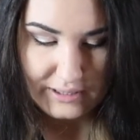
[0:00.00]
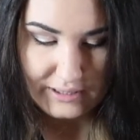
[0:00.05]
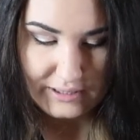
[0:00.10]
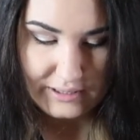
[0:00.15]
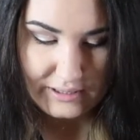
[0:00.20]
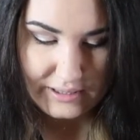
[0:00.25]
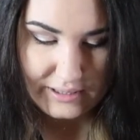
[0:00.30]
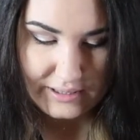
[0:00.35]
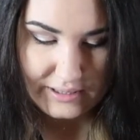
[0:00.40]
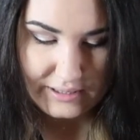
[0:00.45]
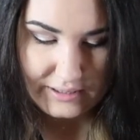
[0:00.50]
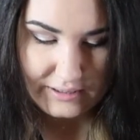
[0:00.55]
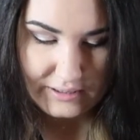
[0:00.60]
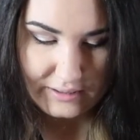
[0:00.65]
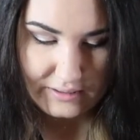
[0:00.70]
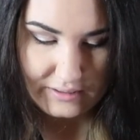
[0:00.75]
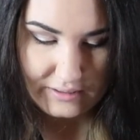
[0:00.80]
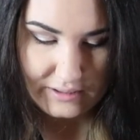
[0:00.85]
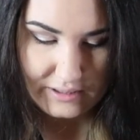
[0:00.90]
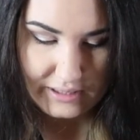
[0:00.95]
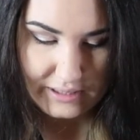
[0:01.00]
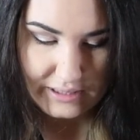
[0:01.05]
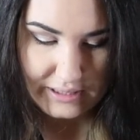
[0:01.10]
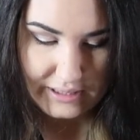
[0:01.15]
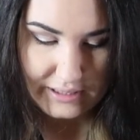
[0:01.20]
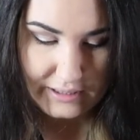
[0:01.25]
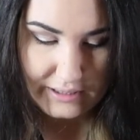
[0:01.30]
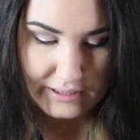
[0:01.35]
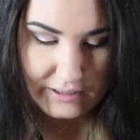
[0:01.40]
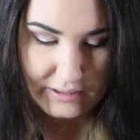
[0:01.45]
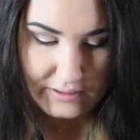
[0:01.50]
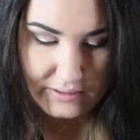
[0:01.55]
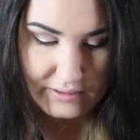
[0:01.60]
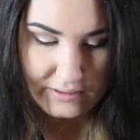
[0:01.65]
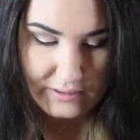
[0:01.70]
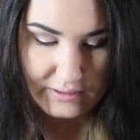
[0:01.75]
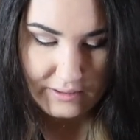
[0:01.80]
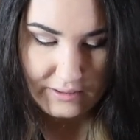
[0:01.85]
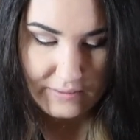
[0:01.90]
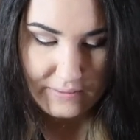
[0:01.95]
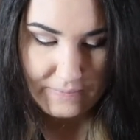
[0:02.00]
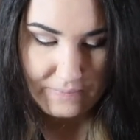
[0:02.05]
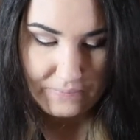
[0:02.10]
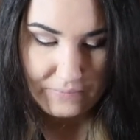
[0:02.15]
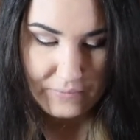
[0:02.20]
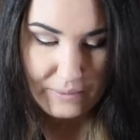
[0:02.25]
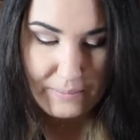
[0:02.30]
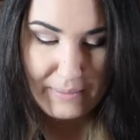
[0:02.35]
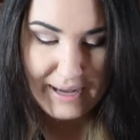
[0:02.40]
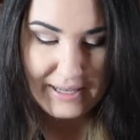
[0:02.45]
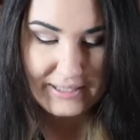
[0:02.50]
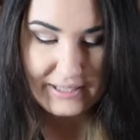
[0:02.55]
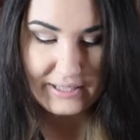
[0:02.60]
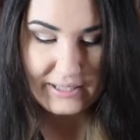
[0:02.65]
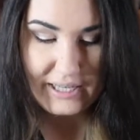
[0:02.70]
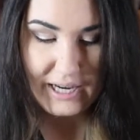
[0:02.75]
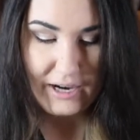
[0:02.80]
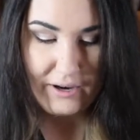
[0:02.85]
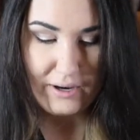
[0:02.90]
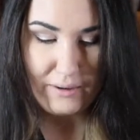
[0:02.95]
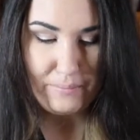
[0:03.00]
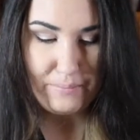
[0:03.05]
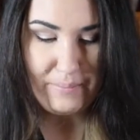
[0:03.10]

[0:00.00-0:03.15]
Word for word: This is the mascara